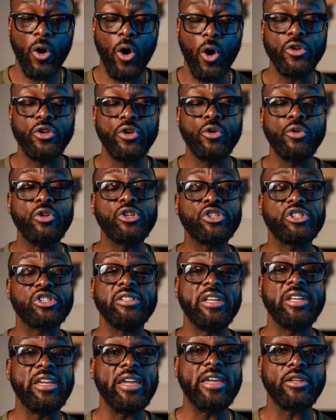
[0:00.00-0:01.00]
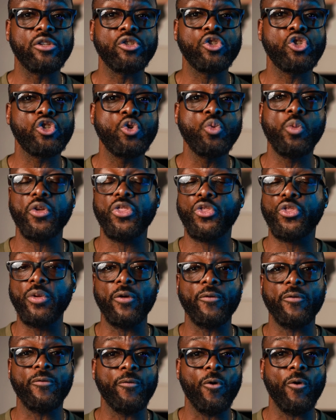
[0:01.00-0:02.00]
Or do you just need two or
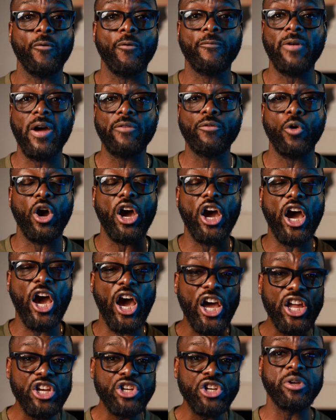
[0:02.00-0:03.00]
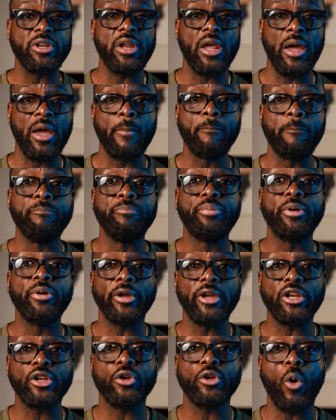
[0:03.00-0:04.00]
three or four or five or a hundred
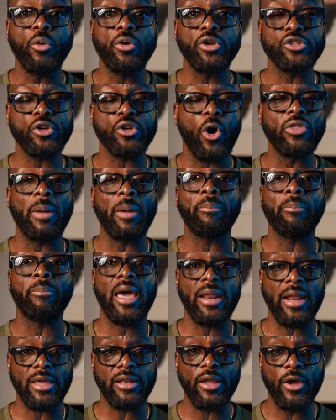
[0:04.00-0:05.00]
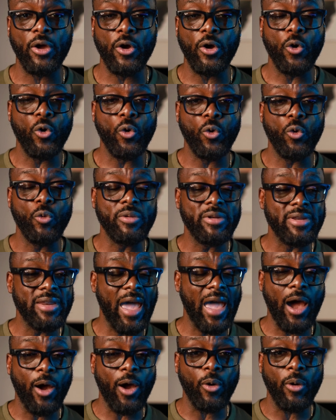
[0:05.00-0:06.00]
billion coders on the planet who
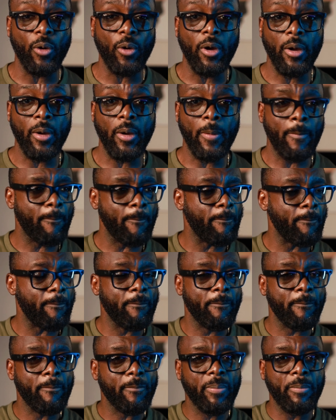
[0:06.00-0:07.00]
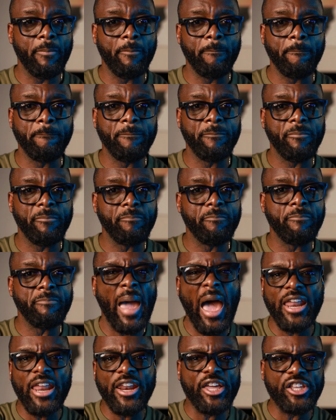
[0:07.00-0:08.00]
now
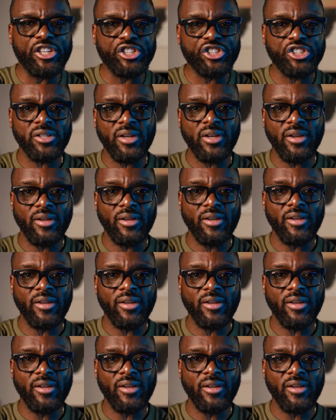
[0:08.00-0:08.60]
manage